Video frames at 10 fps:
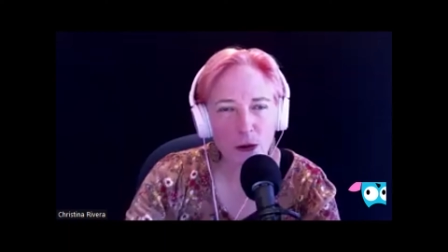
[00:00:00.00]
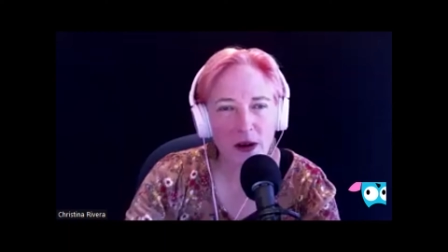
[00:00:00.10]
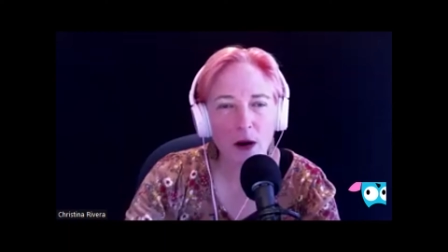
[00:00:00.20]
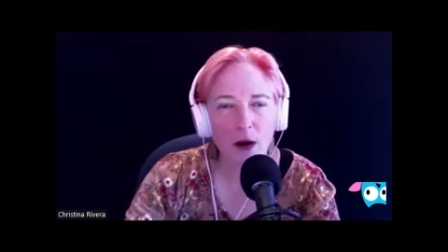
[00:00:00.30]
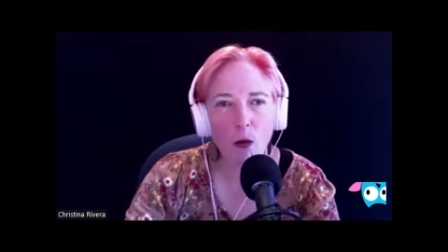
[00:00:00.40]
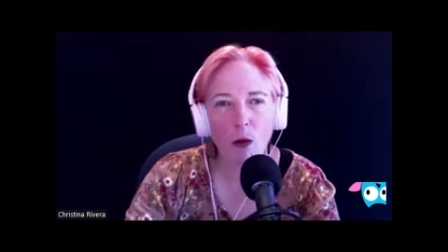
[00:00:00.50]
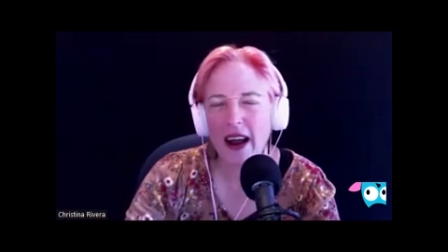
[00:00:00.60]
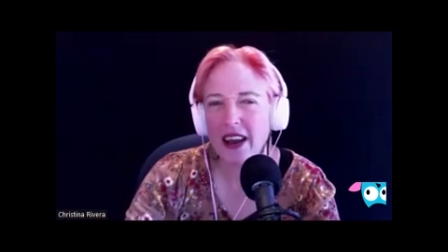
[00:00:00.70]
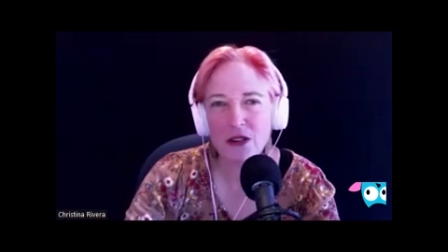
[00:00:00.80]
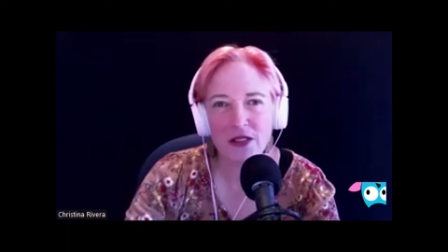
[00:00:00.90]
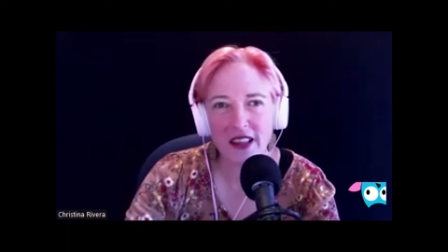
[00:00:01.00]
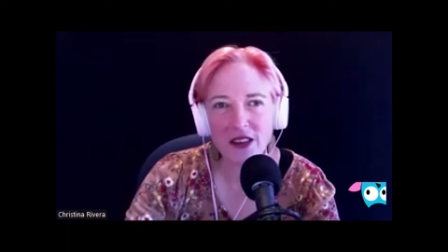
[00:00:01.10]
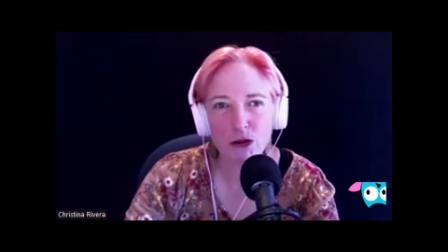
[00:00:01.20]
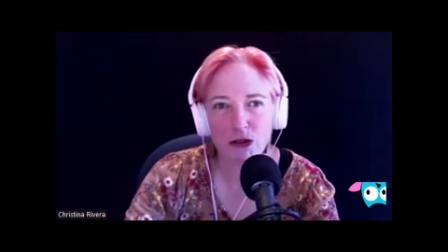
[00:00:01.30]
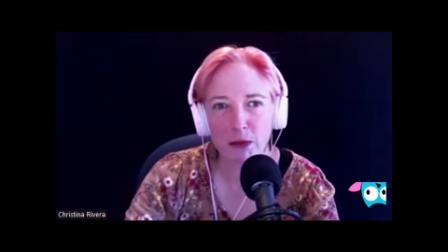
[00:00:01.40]
quick? Why do you think
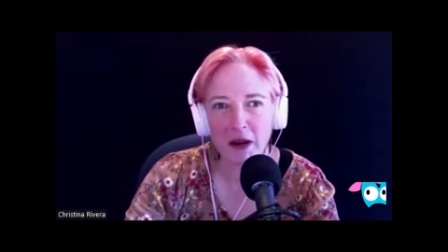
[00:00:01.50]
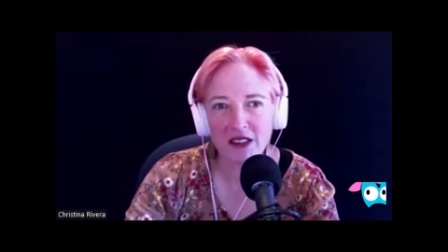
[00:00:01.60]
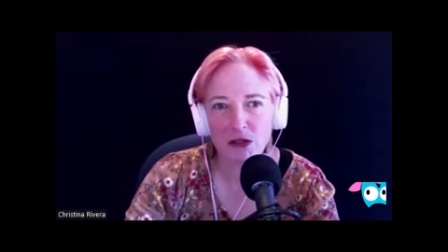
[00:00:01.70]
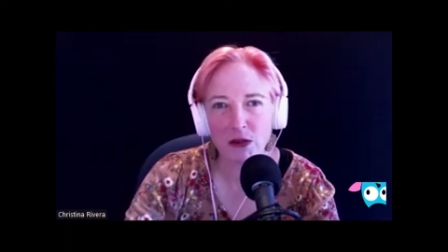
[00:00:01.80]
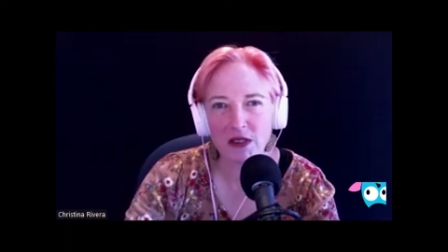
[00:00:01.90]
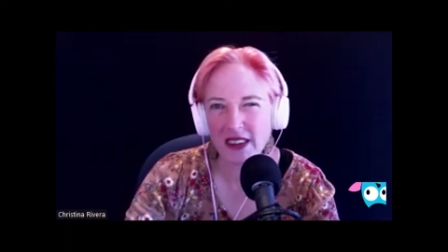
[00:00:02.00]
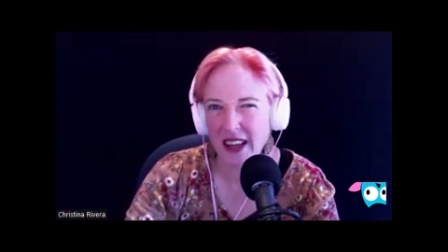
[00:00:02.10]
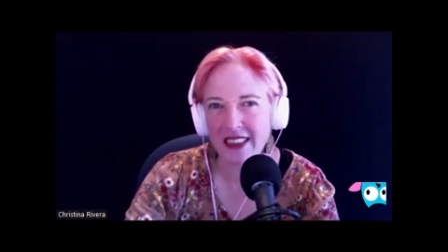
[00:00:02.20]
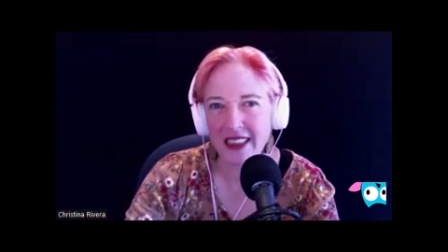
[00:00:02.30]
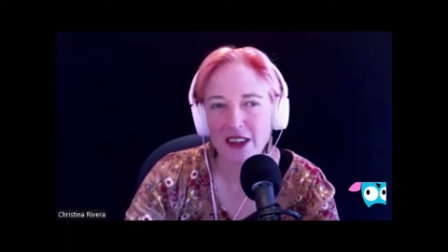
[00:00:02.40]
the response was like that?